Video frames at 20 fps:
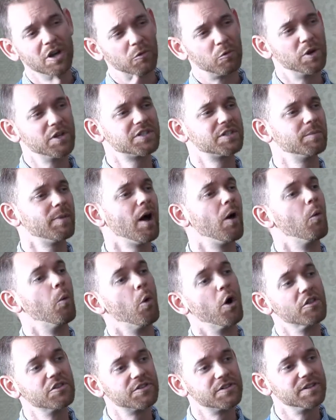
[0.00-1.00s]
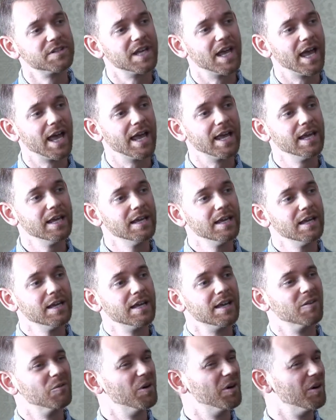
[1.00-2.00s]
Rinse about once a day.
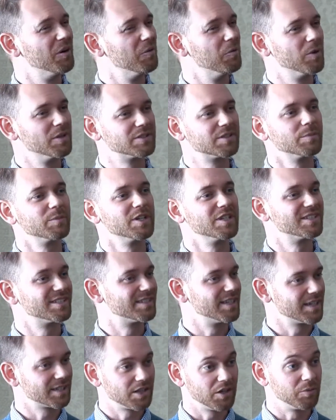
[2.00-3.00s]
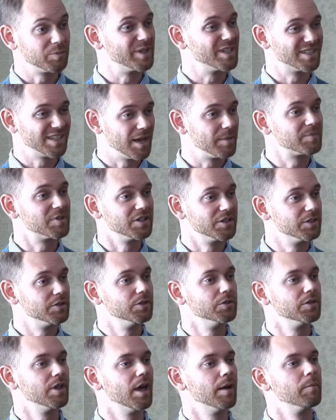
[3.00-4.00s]
When somebody's sick, they'll be tempted to
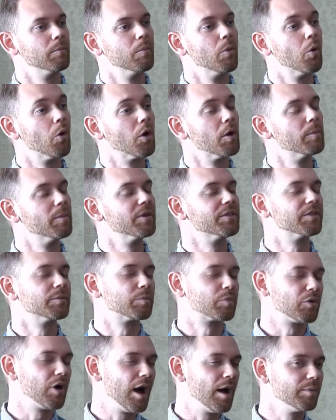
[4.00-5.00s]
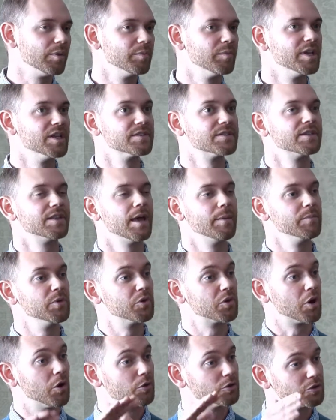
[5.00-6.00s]
do that more, but the problem is that
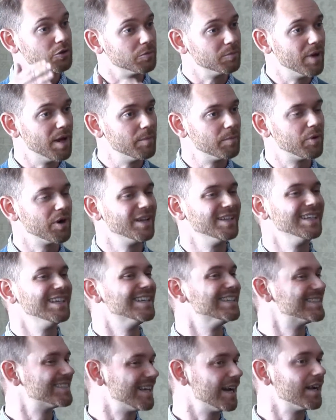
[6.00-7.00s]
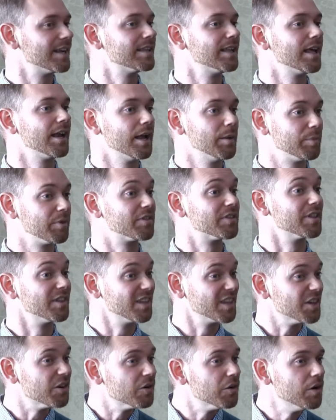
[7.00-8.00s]
mucosal membrane, the inside of that
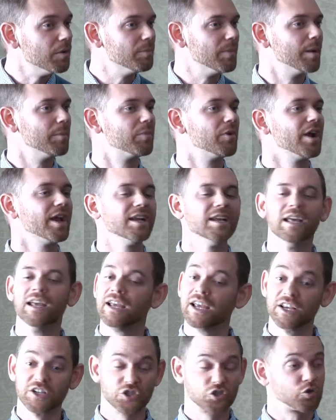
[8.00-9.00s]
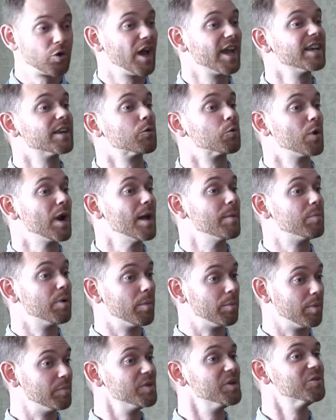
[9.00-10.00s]
epithelial membrane, is trying to ramp
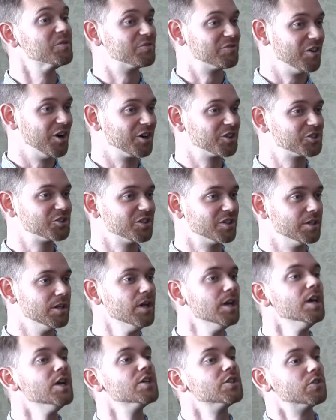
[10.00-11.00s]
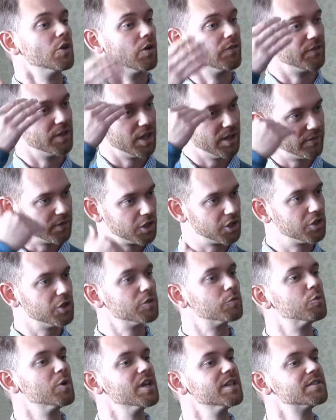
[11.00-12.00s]
up immune function. So if you give it a
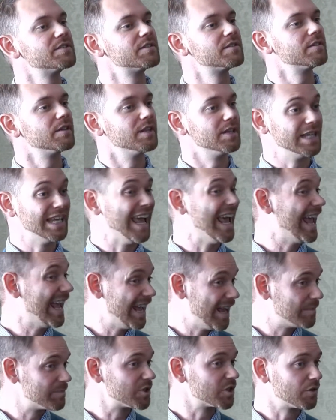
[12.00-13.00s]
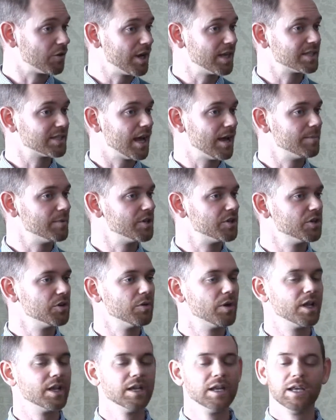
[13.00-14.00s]
good rinse in the AM's a great time to
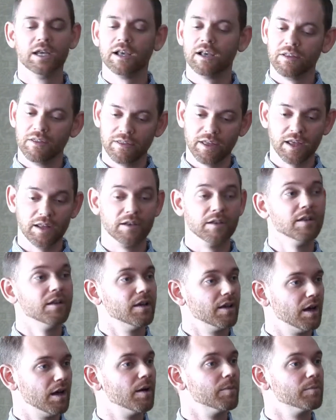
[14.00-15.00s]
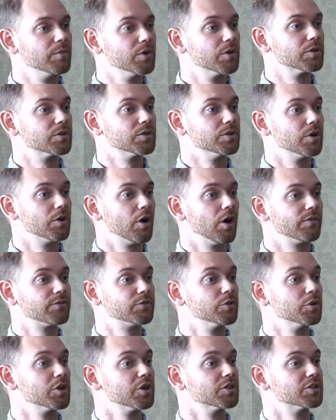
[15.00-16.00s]
do it, then you're off
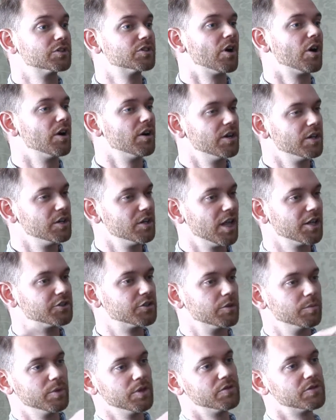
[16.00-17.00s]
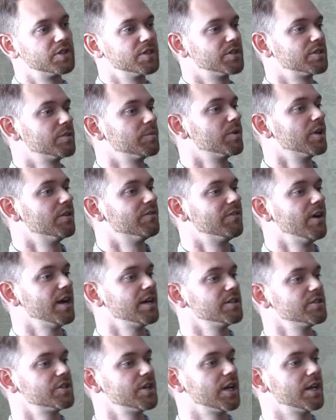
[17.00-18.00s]
to a good start, and you let your immune system get a
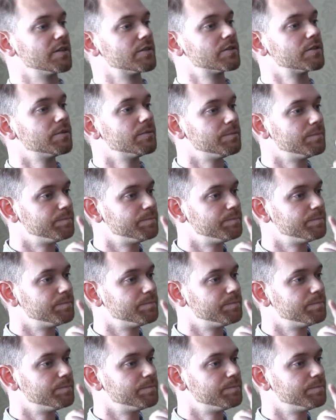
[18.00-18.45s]
fighting chance.